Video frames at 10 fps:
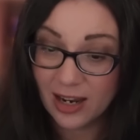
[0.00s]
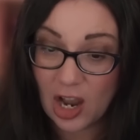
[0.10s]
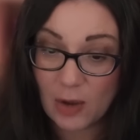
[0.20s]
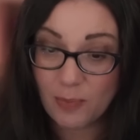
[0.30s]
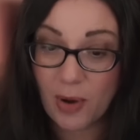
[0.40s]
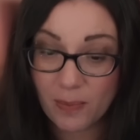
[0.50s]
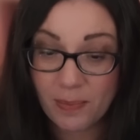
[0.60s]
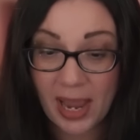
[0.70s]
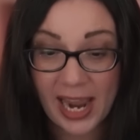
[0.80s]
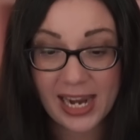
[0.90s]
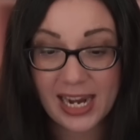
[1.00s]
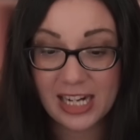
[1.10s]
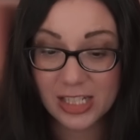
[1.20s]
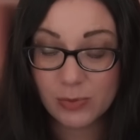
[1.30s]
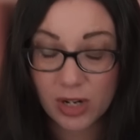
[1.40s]
Pompeii. He
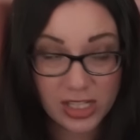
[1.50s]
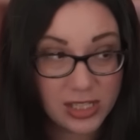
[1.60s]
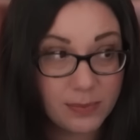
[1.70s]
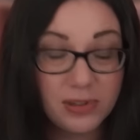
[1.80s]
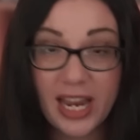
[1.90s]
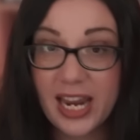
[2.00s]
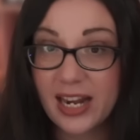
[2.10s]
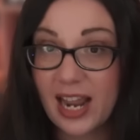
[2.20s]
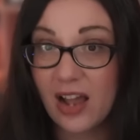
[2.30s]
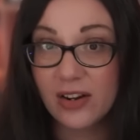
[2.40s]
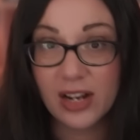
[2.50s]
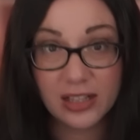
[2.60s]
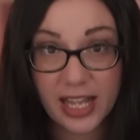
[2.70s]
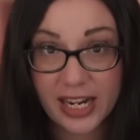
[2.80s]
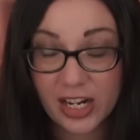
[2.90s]
just wanted to play it out,
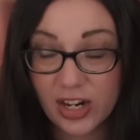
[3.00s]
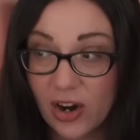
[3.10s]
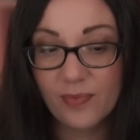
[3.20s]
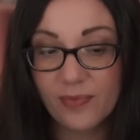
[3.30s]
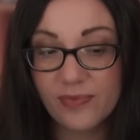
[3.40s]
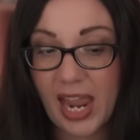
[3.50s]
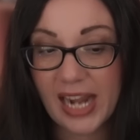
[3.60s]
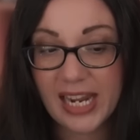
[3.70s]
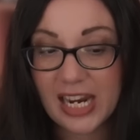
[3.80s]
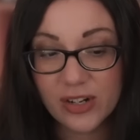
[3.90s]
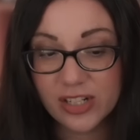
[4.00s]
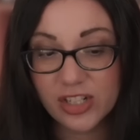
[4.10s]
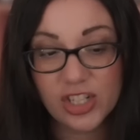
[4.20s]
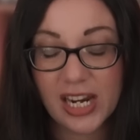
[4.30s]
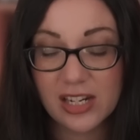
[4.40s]
let it go, and he couldn't
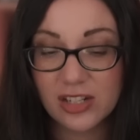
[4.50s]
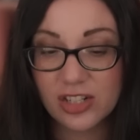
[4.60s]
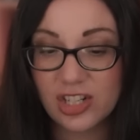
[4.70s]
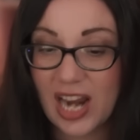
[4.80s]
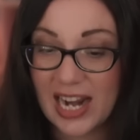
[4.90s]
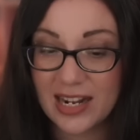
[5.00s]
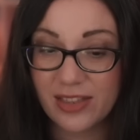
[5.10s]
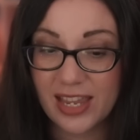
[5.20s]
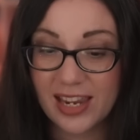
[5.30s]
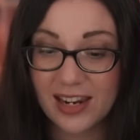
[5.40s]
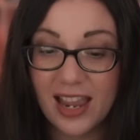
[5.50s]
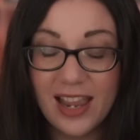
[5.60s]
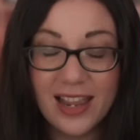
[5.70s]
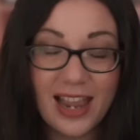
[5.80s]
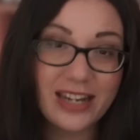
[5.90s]
change anything.
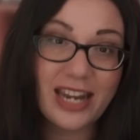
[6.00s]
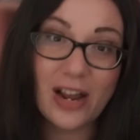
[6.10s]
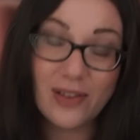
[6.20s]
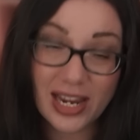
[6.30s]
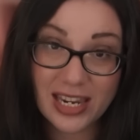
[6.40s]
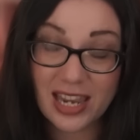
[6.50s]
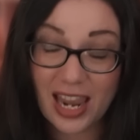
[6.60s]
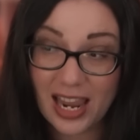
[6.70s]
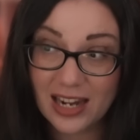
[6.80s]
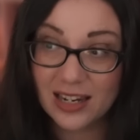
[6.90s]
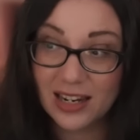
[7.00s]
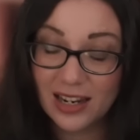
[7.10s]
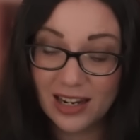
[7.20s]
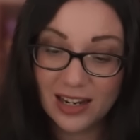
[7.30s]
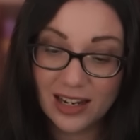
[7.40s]
And now again,
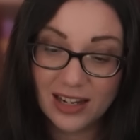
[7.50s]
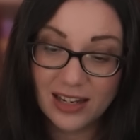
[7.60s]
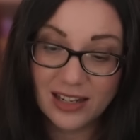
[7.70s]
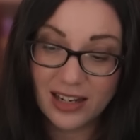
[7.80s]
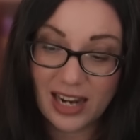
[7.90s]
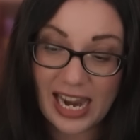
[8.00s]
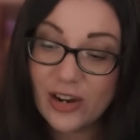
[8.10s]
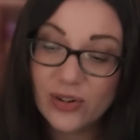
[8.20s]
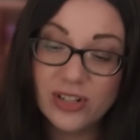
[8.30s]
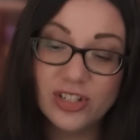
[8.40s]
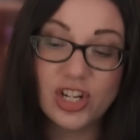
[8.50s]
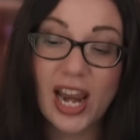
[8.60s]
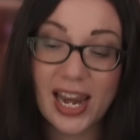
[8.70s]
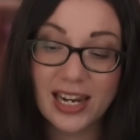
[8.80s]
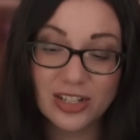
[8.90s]
he couldn't
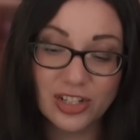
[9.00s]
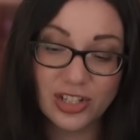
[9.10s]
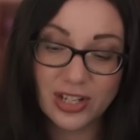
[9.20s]
change